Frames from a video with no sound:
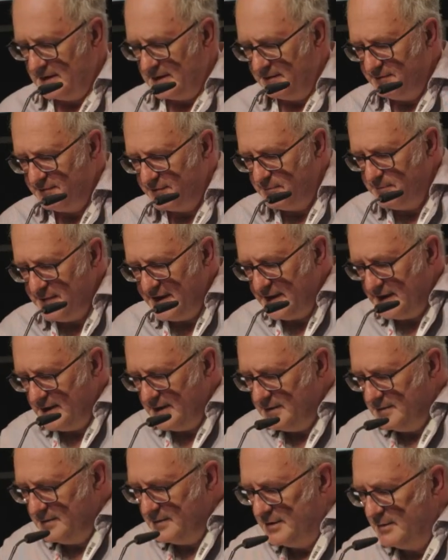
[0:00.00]
And for
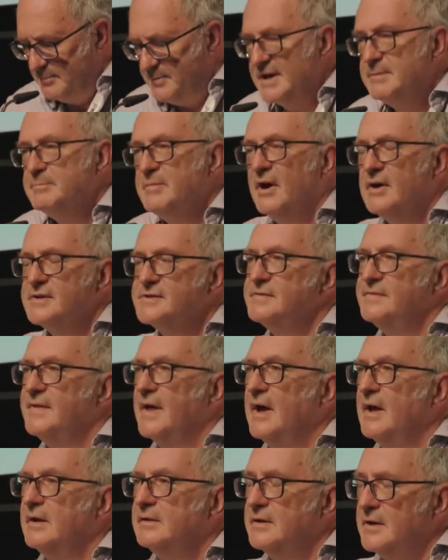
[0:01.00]
me, a big part of
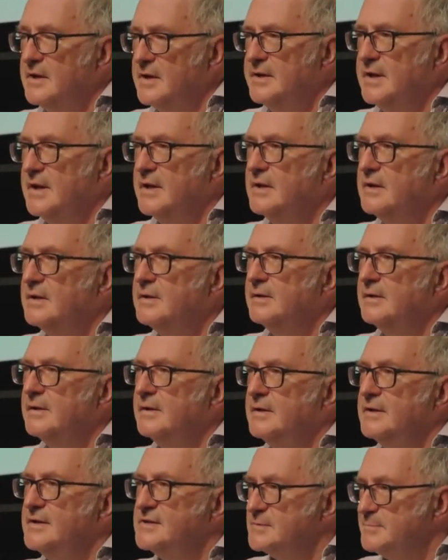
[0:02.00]
that learning
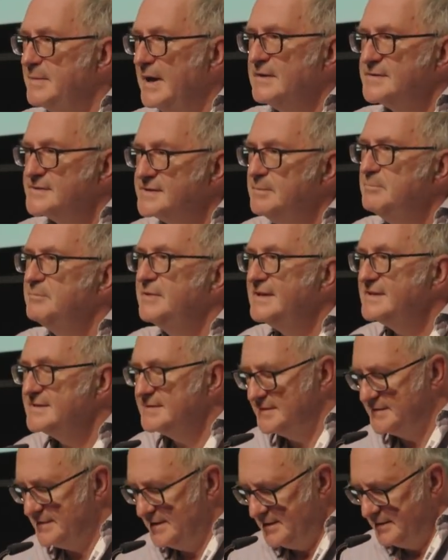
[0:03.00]
is about
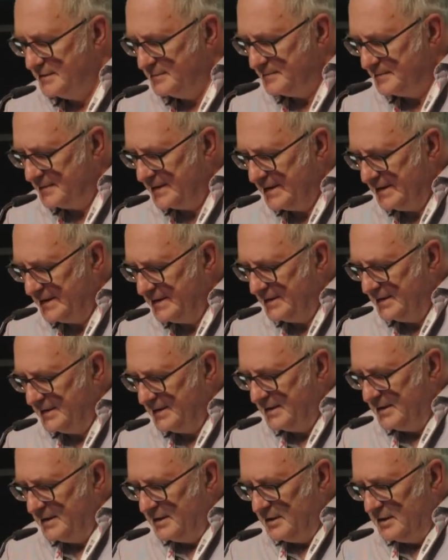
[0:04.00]
simplicity,
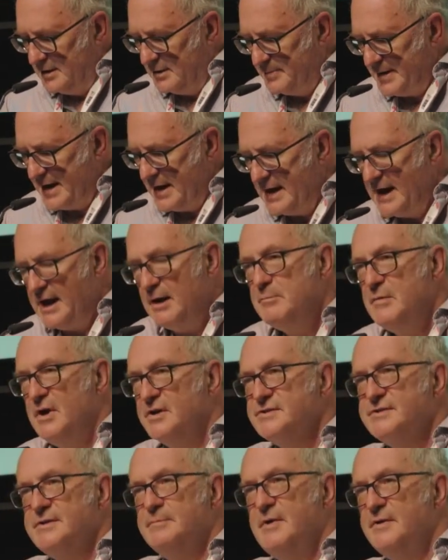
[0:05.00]
about how
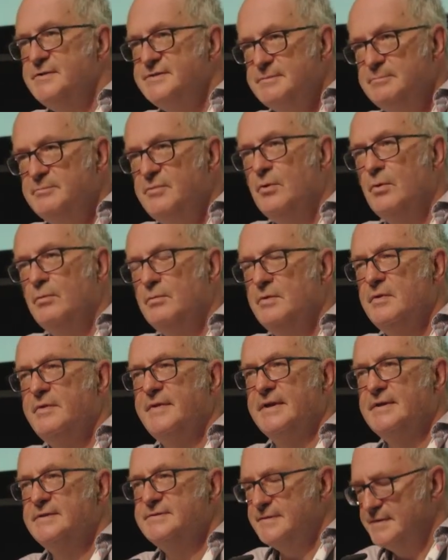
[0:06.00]
much the most important
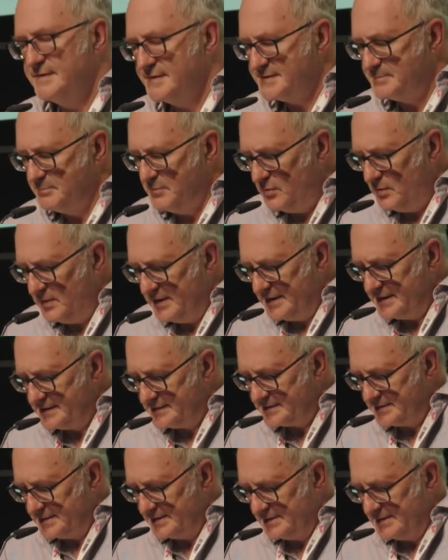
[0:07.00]
things are the
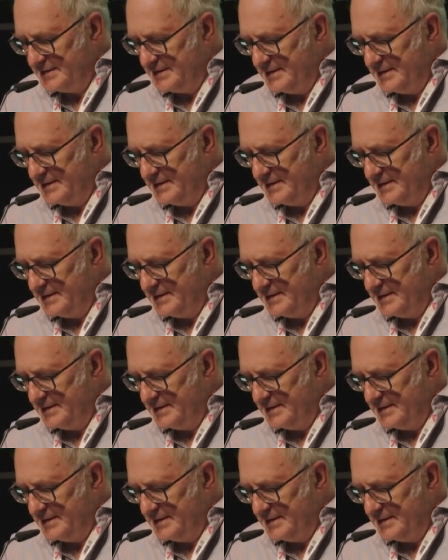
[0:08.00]
smallest.